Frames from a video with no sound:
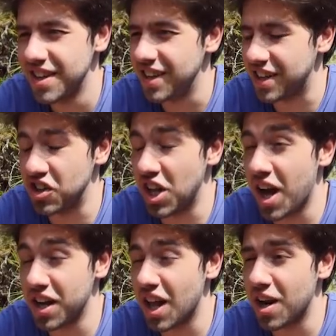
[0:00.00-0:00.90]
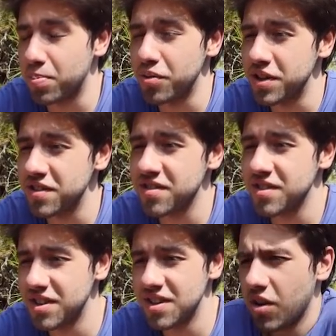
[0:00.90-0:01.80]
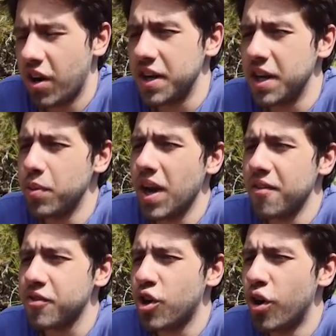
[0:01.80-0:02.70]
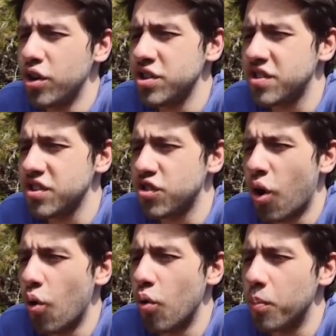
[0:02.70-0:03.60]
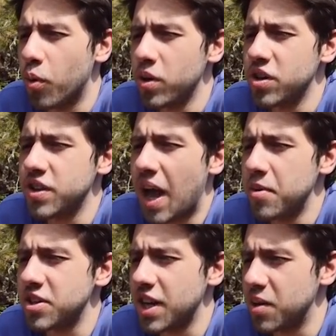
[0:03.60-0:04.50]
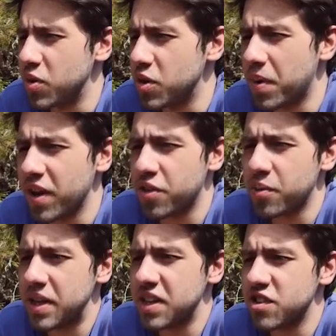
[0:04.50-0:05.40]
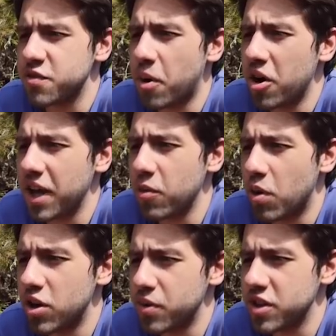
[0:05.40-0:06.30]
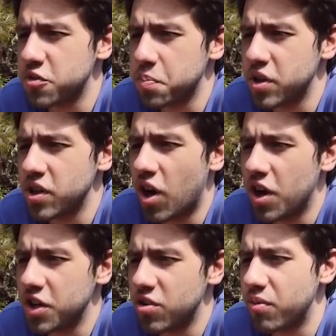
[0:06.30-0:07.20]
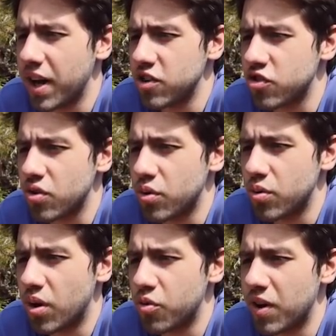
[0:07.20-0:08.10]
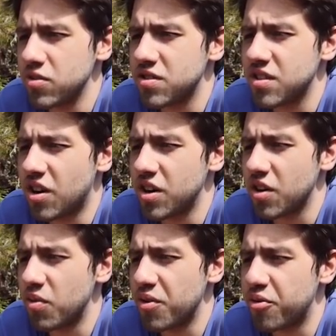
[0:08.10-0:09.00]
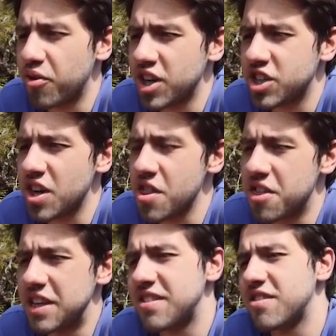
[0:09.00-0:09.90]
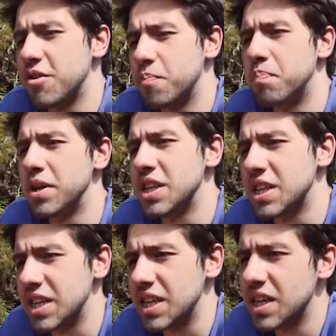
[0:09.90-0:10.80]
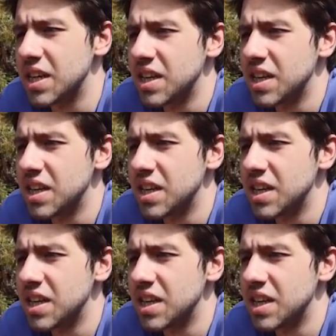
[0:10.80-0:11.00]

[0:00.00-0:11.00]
Like, a lot of points. Alright, here we have Cursed Tome. Order damage an enemy unit by 3, then spawn a Wandering Spirit on your range row. On round start, refresh this ability.